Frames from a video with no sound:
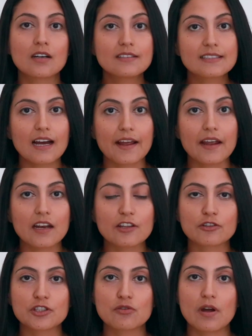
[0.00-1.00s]
on a diet
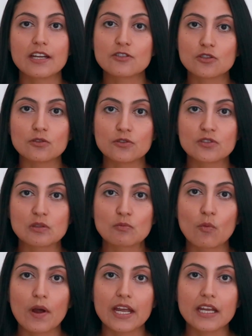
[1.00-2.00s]
and you're trying to lose
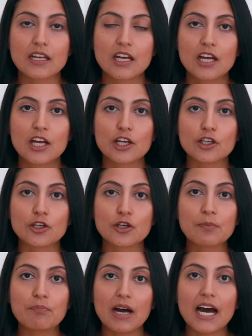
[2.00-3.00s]
some weight,
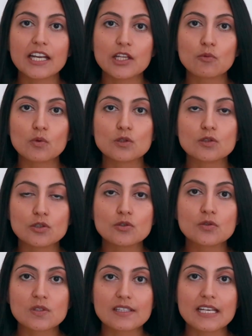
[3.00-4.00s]
your body will
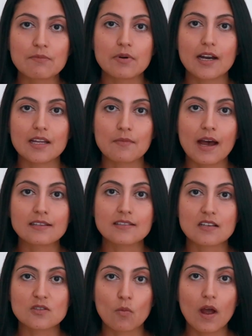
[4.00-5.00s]
lose lean body
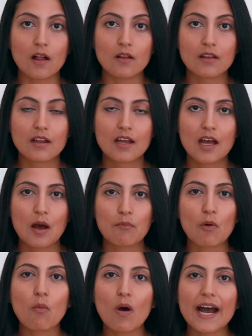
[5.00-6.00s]
mass as well.
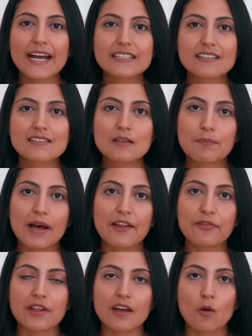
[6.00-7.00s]
But why is this a
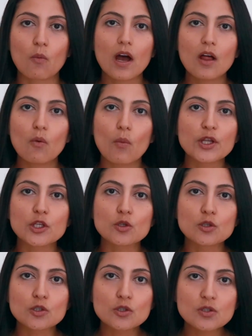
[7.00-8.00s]
bad thing? Well, when
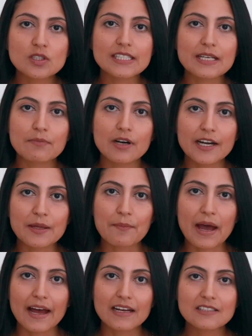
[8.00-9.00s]
you lose lean body
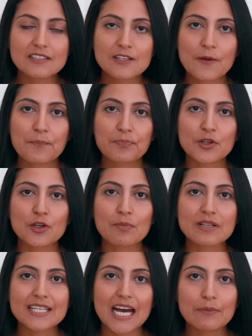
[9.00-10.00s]
mass, your
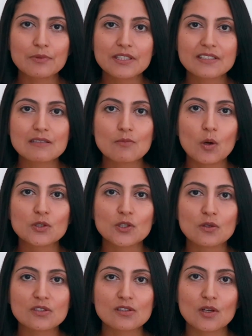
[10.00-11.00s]
metabolism
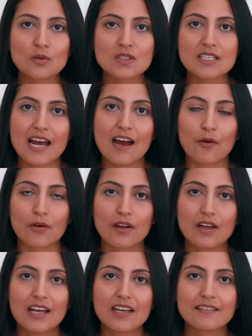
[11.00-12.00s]
also slows down.
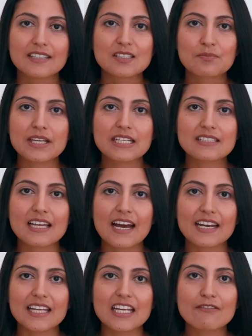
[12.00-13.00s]
This means
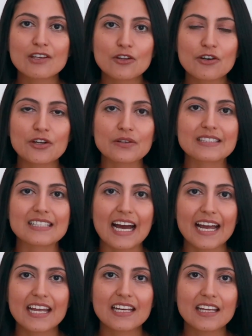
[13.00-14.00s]
that even though you're
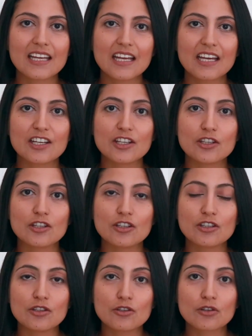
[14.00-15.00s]
dieting,
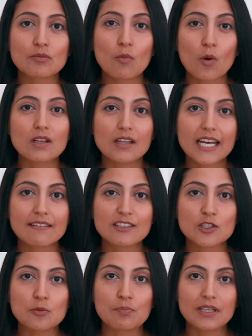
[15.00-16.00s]
you're more
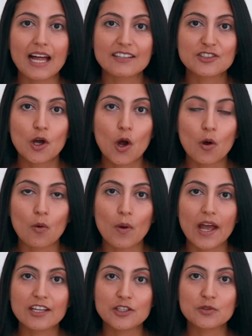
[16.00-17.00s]
likely to
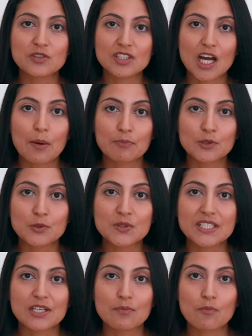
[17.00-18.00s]
plateau and you stop
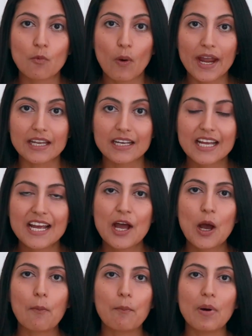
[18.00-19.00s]
losing weight.
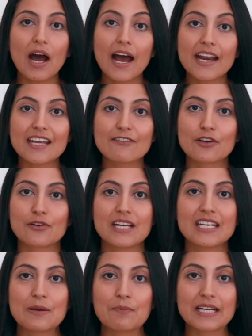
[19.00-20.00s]
But if you're
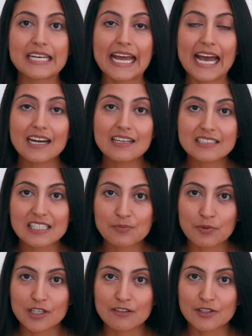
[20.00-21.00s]
eating bananas
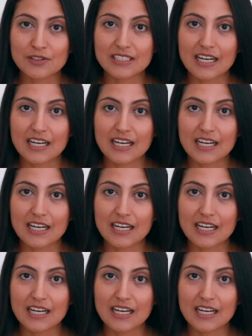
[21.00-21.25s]
as part of your